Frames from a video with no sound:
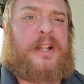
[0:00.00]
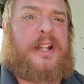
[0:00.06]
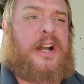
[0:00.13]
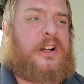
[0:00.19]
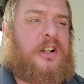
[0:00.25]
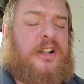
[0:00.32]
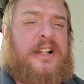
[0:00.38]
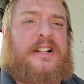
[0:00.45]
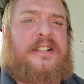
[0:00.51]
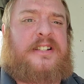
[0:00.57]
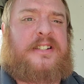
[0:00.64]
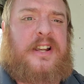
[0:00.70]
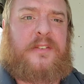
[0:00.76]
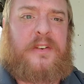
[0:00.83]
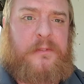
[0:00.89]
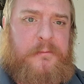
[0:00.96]
that Clintons
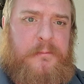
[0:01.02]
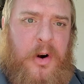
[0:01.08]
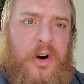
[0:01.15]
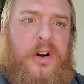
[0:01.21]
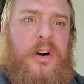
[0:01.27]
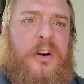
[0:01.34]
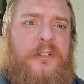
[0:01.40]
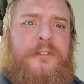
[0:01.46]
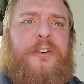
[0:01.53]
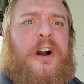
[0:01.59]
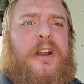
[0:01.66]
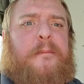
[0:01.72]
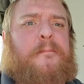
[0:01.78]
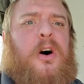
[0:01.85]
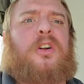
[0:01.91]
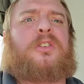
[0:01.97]
haven't murdered
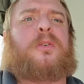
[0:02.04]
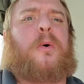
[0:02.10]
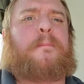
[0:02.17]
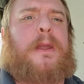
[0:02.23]
fucking multiple